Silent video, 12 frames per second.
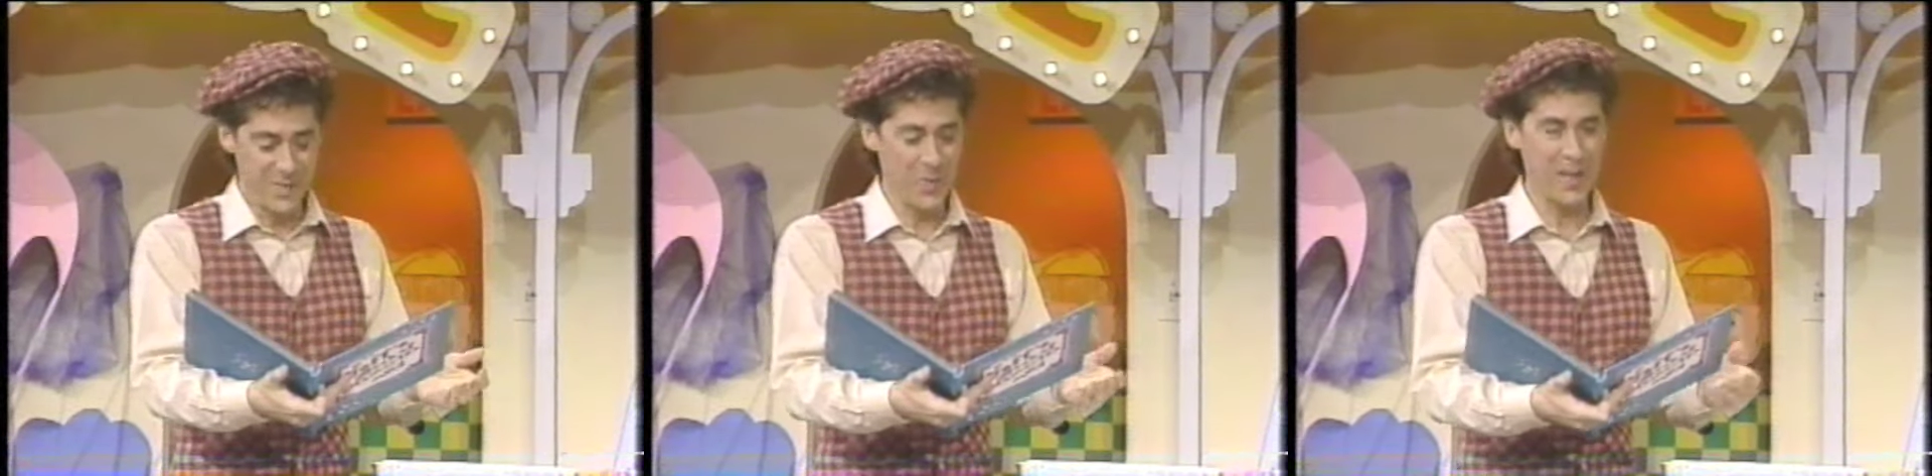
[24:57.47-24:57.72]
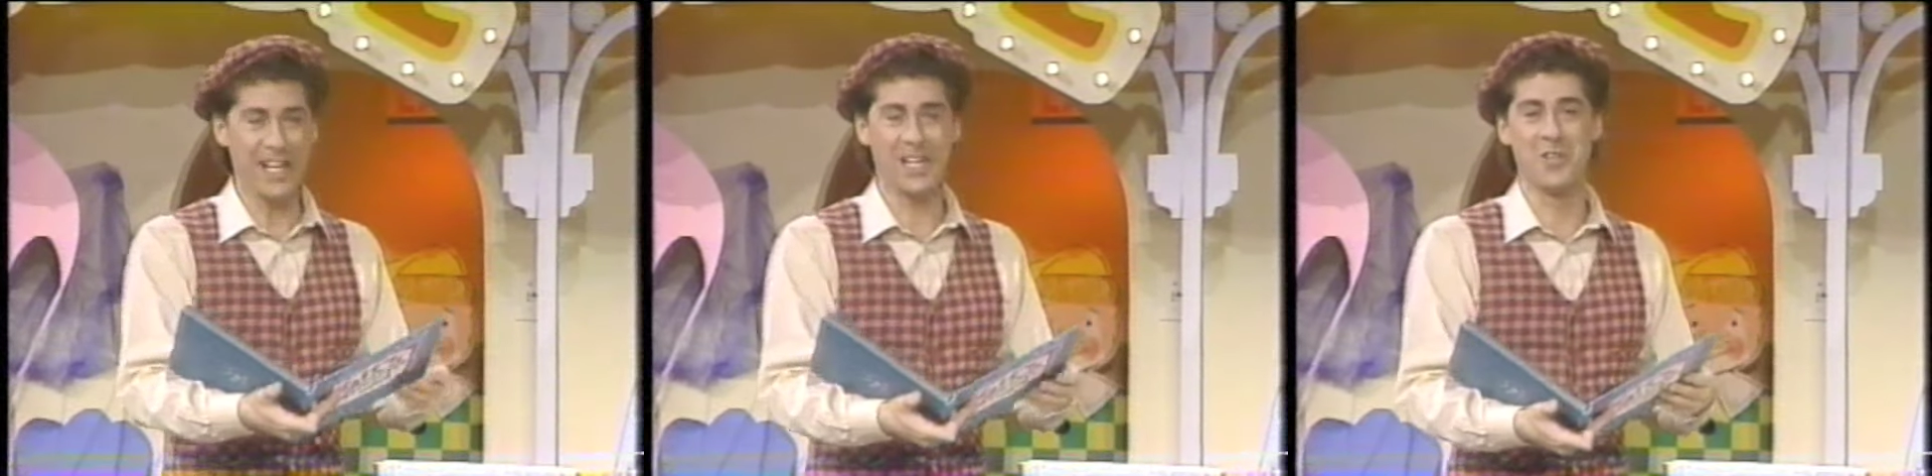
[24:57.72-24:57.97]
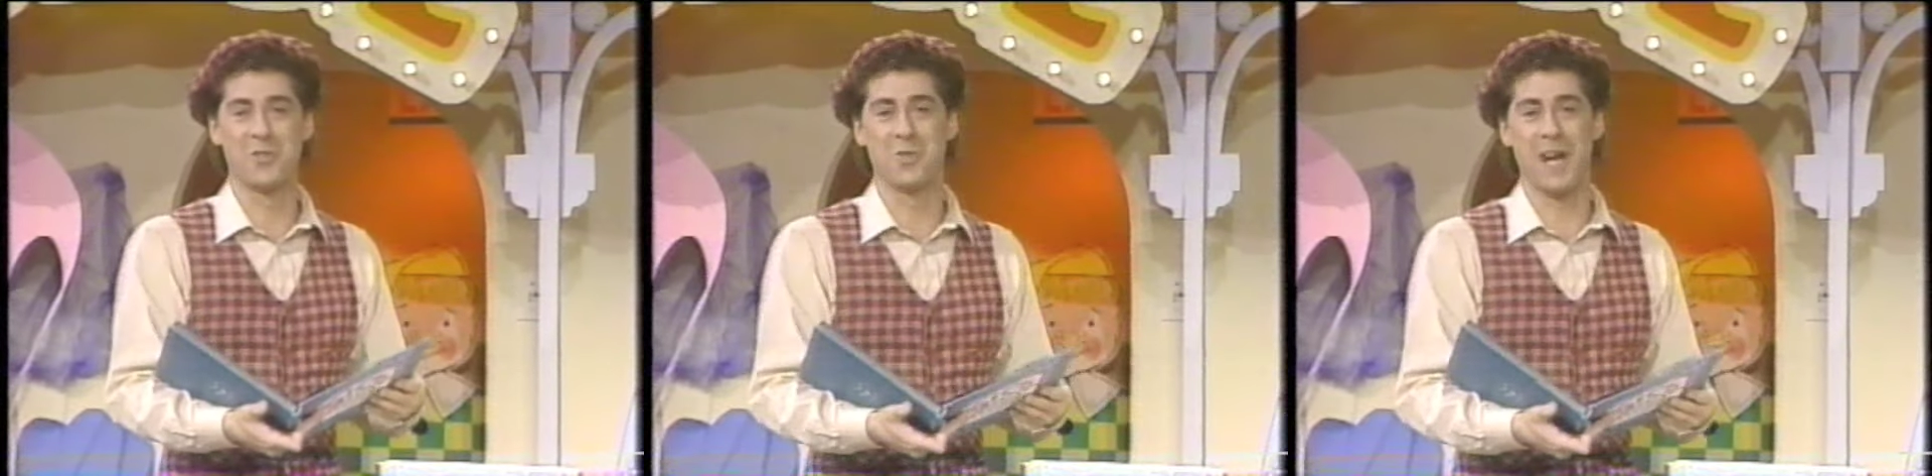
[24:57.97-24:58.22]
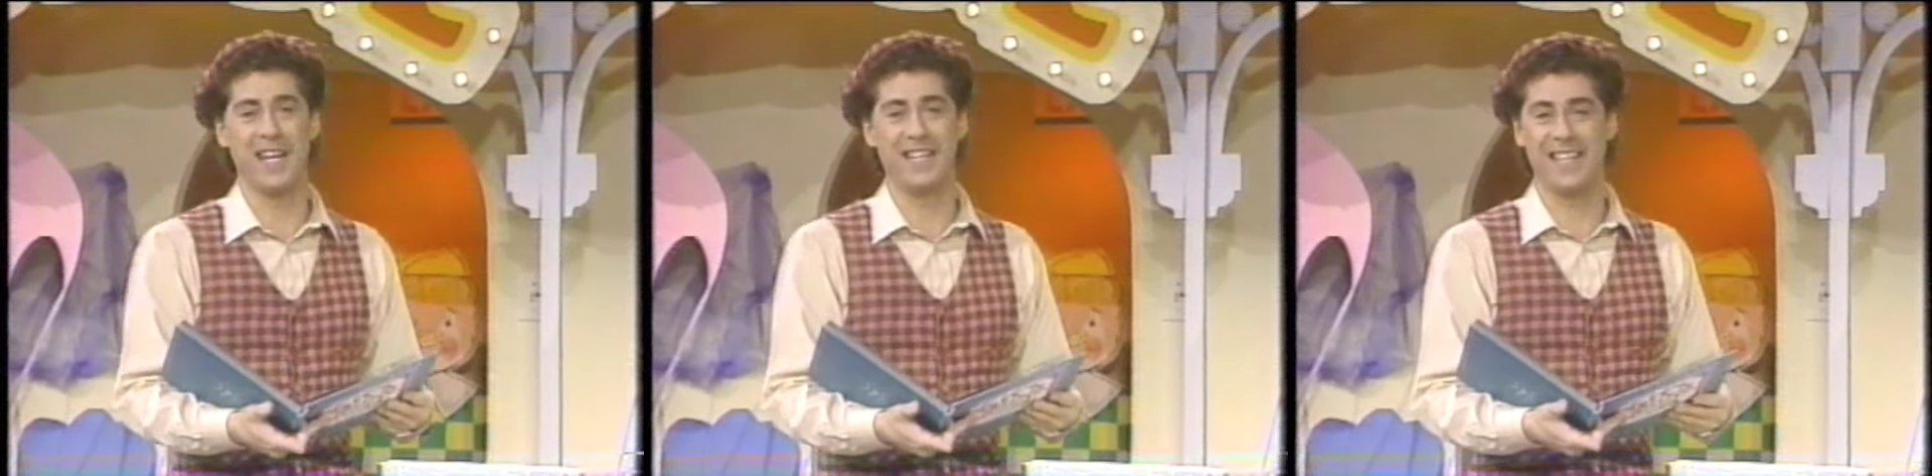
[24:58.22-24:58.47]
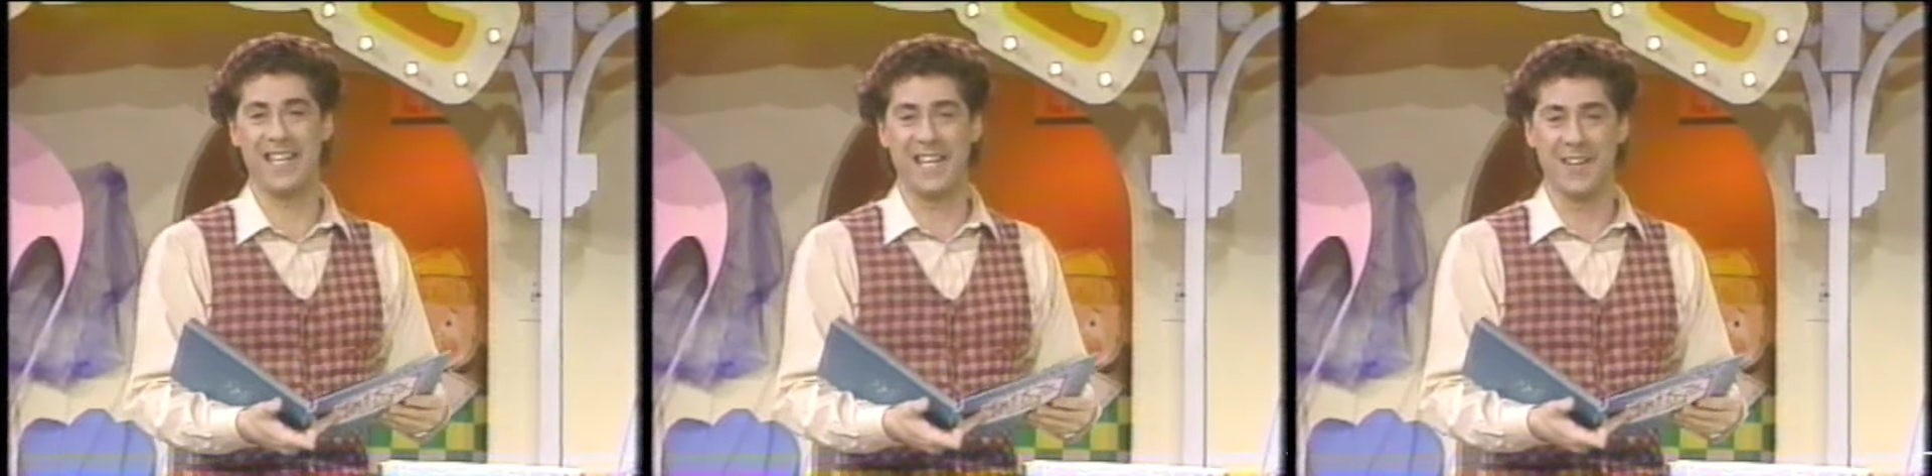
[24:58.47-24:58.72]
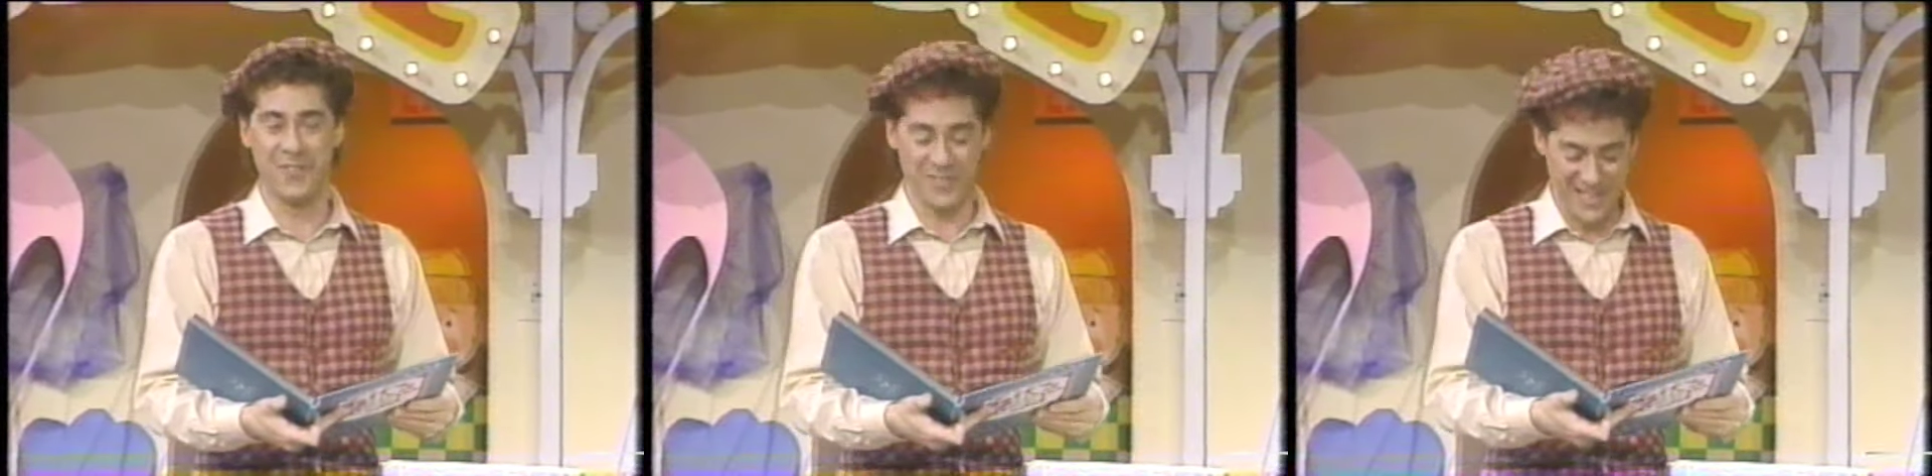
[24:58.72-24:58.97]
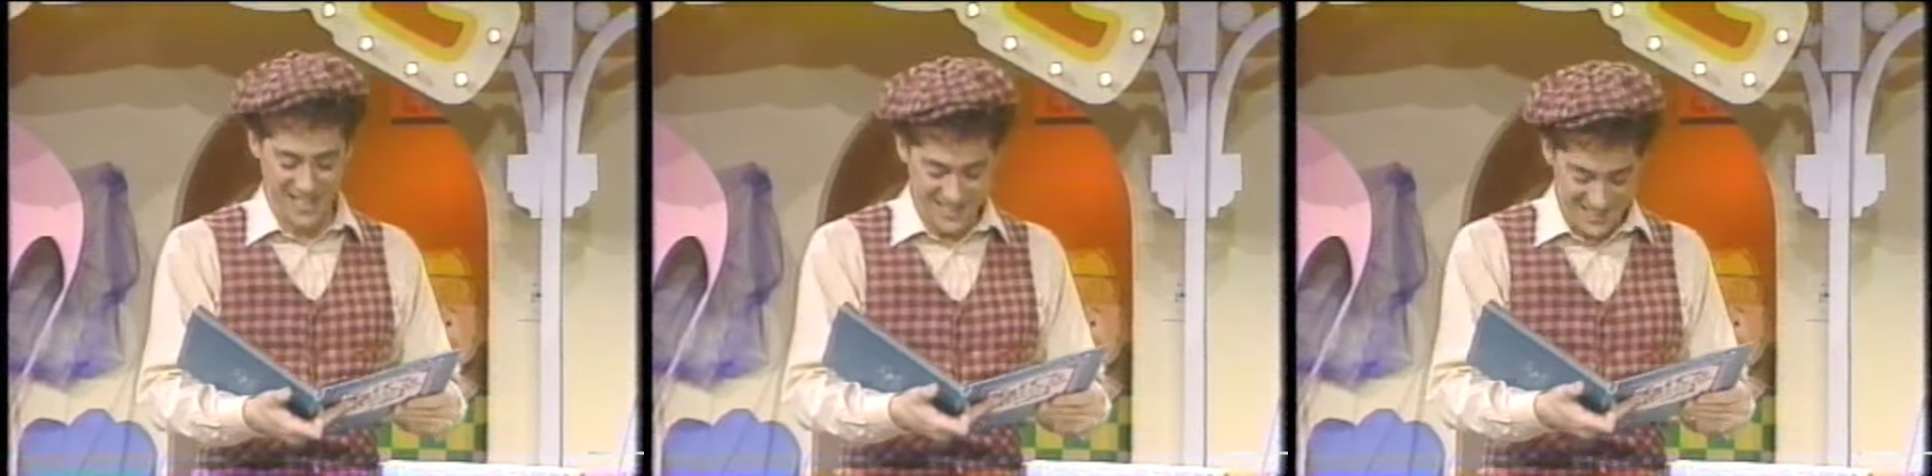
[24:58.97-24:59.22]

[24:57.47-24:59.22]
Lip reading: What a great gift.